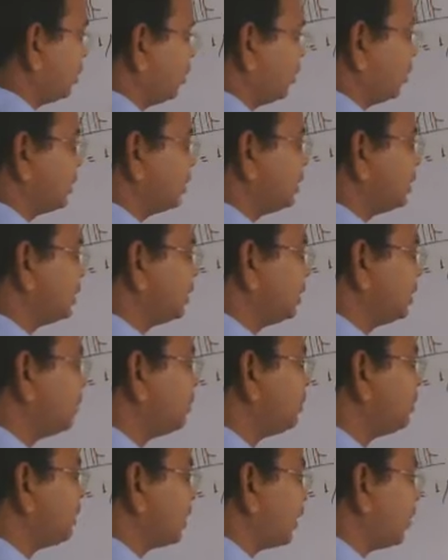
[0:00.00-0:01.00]
what is d
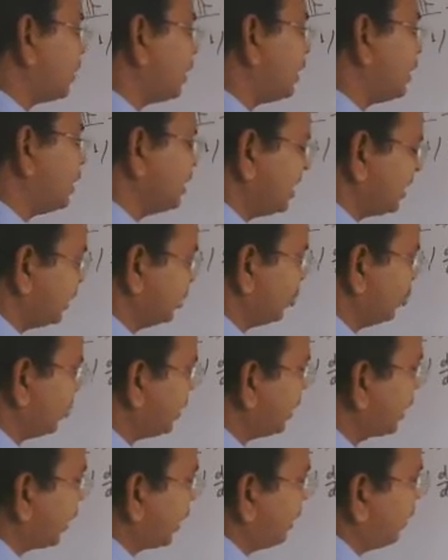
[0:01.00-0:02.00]
beta by d
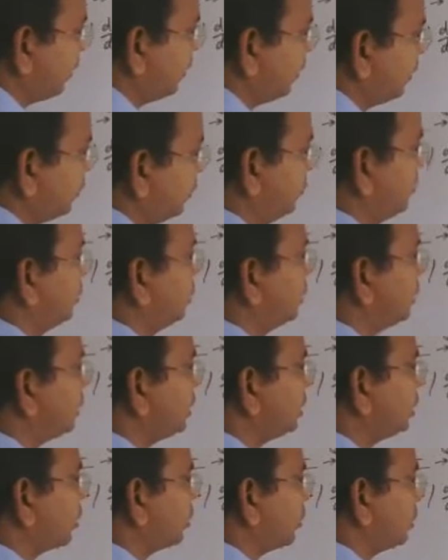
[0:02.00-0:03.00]
omega? So c
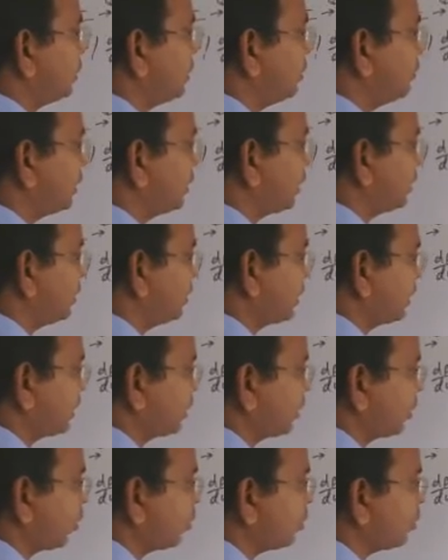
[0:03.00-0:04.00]
is constant, we can take
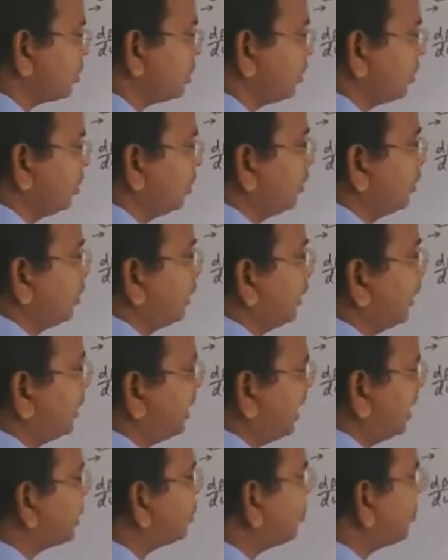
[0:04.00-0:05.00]
it out, and
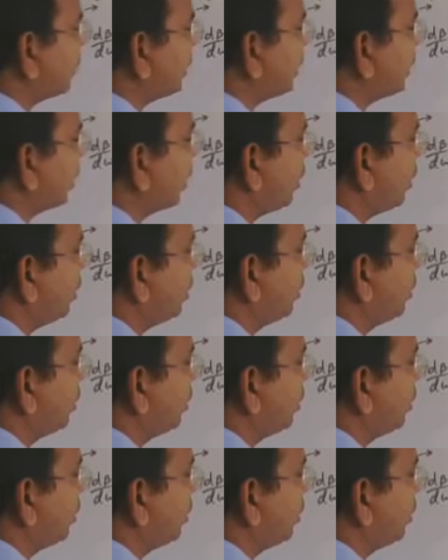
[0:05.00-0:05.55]
n omega,